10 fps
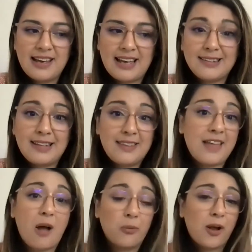And then
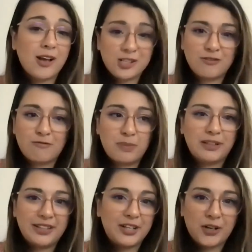that rush of
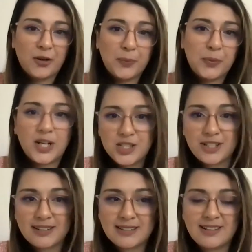building your own
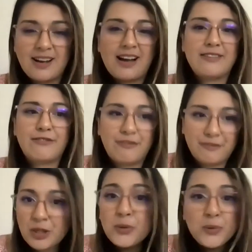project got
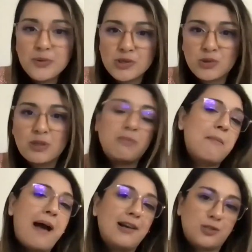fused with my
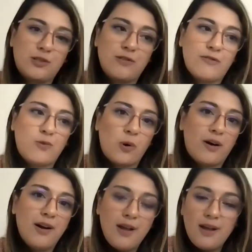passion
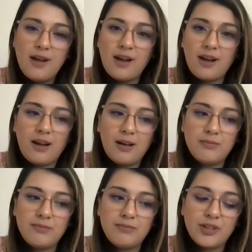for,
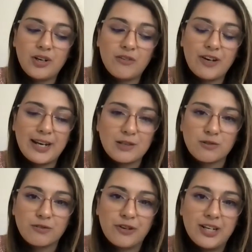
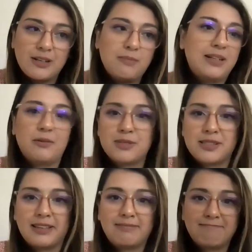financial freedom. And it was
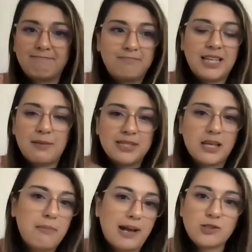like game,
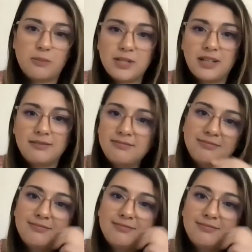set, match, I'm done.